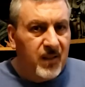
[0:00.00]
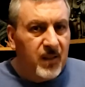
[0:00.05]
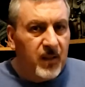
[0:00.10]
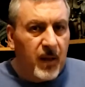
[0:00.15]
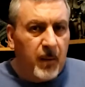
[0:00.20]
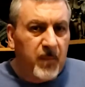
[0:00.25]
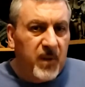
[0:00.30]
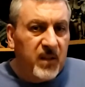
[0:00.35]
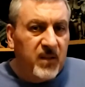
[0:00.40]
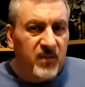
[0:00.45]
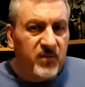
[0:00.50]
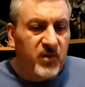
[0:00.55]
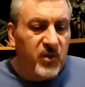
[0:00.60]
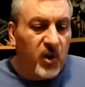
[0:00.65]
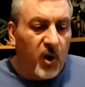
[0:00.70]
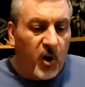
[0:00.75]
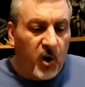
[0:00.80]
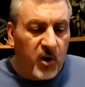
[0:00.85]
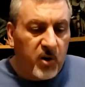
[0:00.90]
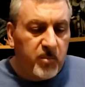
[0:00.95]
I mean, it doesn't look
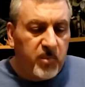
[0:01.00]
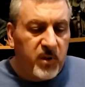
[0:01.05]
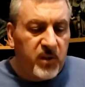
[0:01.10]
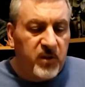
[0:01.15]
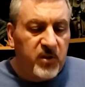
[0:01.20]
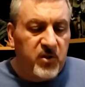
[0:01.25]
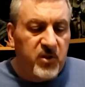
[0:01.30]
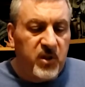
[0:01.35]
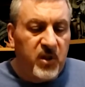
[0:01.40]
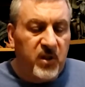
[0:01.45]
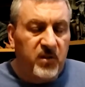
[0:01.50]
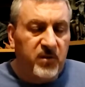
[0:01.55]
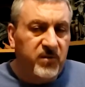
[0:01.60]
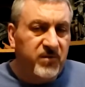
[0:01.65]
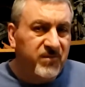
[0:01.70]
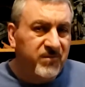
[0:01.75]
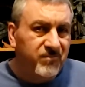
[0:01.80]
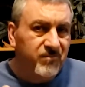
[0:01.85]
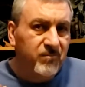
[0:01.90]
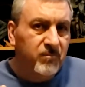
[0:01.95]
horrible on the shelf,
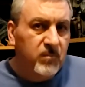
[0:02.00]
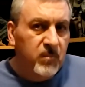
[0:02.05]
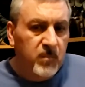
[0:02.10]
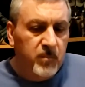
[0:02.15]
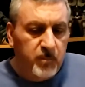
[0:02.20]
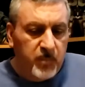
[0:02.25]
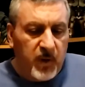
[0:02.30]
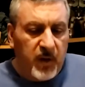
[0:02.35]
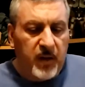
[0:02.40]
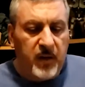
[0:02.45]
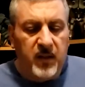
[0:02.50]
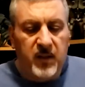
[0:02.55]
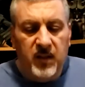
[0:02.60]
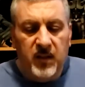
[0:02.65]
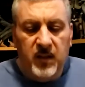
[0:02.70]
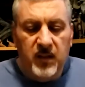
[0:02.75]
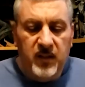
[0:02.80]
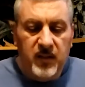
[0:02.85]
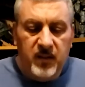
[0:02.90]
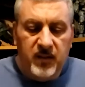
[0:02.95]
but
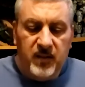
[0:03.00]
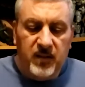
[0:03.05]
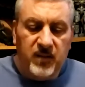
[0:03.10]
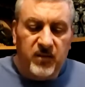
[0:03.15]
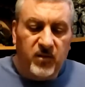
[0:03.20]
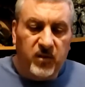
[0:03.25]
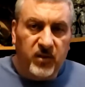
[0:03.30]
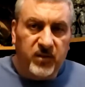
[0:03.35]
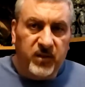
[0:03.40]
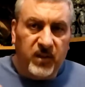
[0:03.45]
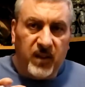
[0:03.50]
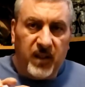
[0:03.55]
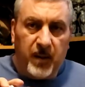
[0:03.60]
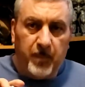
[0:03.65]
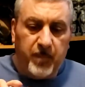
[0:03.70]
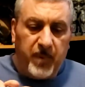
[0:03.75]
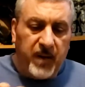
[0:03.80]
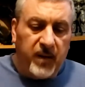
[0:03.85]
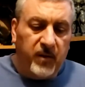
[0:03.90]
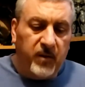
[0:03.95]
this looks a lot
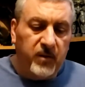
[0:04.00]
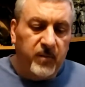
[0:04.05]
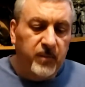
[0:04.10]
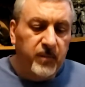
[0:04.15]
better.